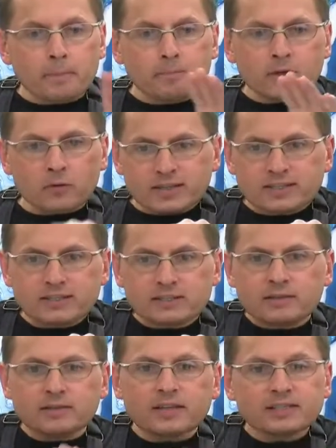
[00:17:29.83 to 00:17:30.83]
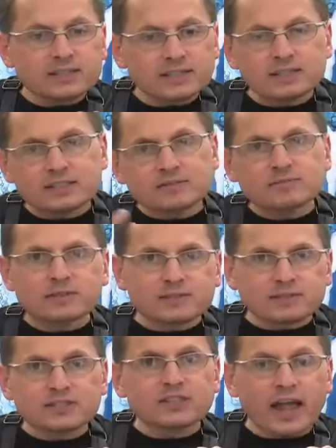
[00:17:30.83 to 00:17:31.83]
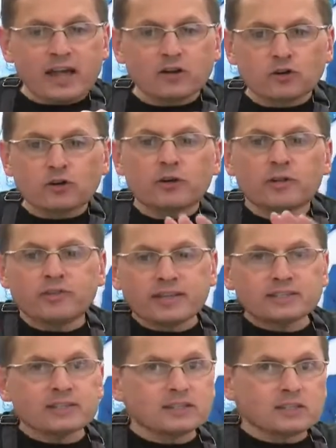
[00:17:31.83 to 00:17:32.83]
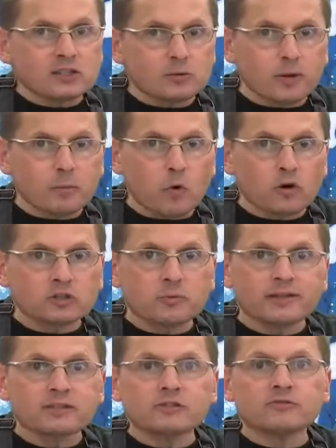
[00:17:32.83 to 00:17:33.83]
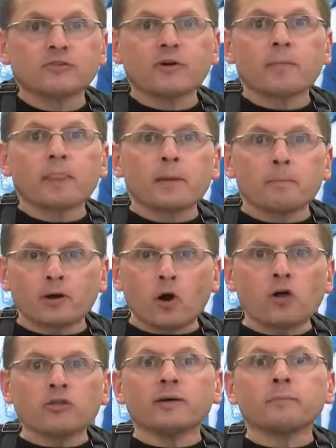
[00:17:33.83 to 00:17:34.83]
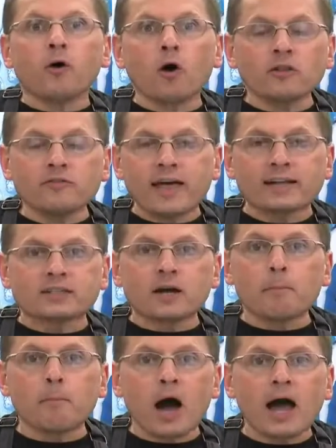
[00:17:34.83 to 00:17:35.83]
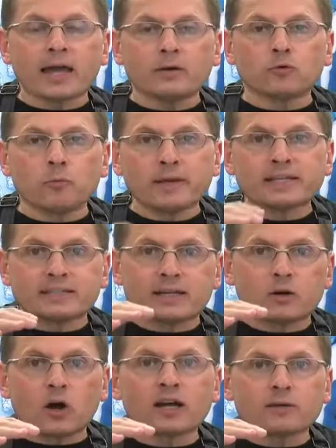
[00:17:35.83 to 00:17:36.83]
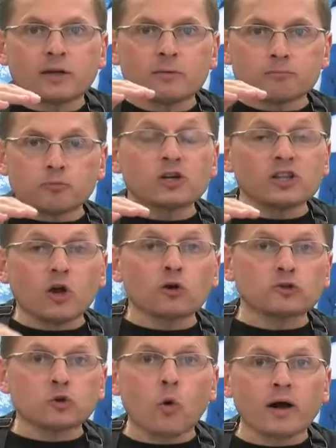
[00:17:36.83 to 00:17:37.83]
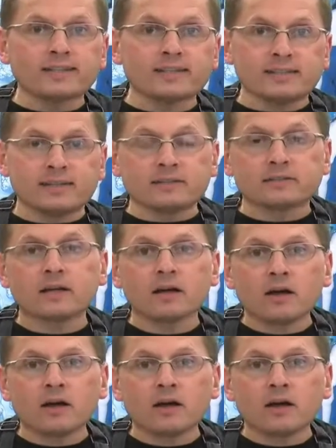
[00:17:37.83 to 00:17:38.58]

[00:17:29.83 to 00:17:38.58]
This is standard. This is a little bit more expensive, but all of that combined, we're mixing pretty large quantities